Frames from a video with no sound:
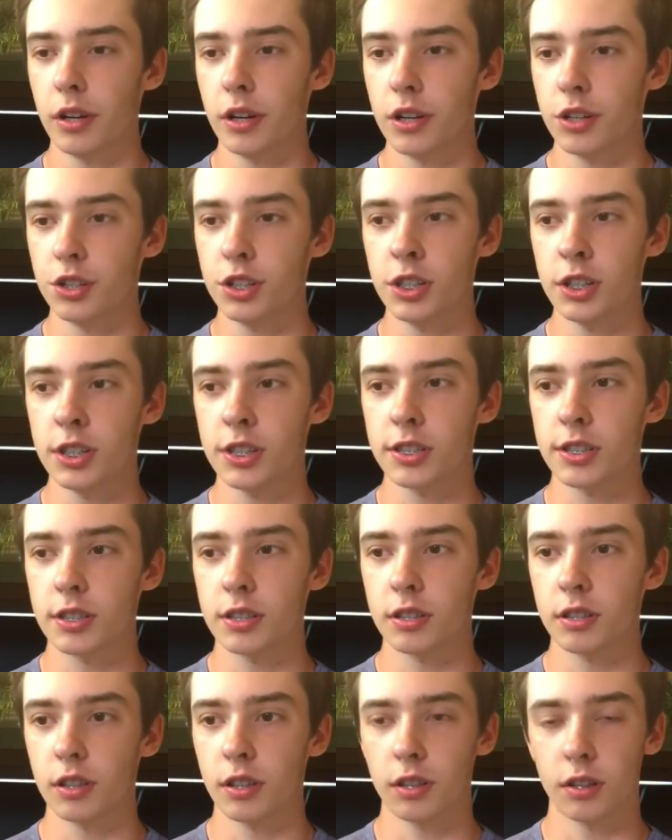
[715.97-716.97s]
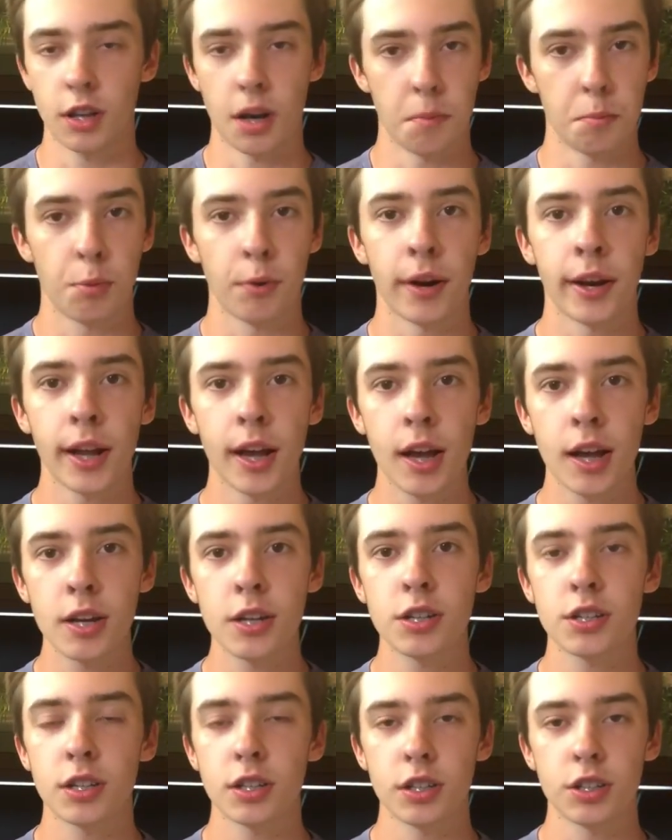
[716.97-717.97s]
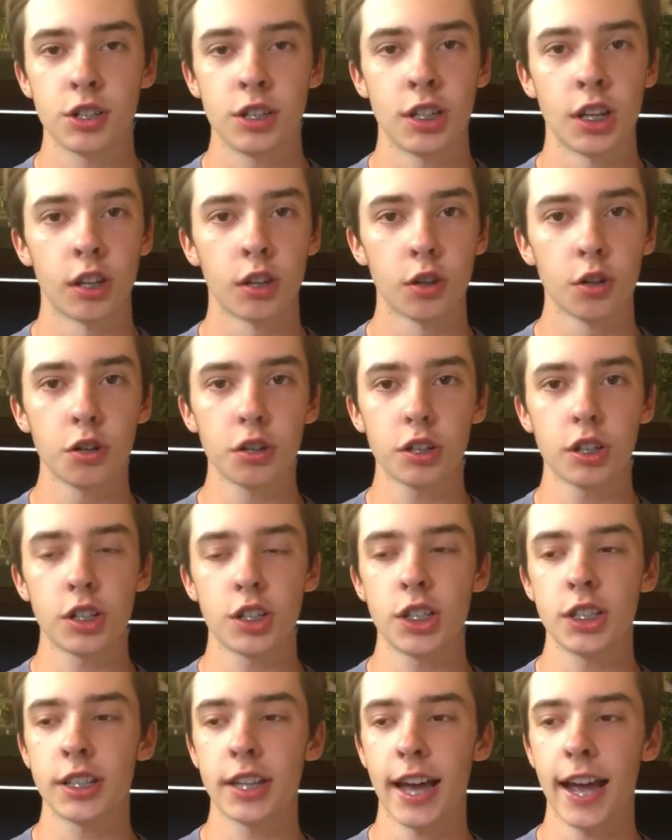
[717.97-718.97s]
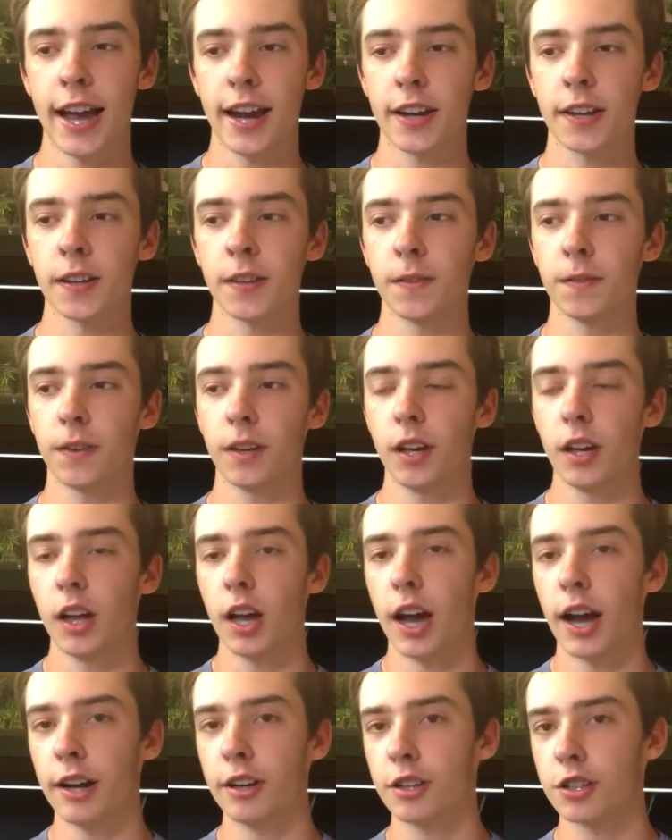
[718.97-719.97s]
she's got bright eyes, she's alert, she's active. I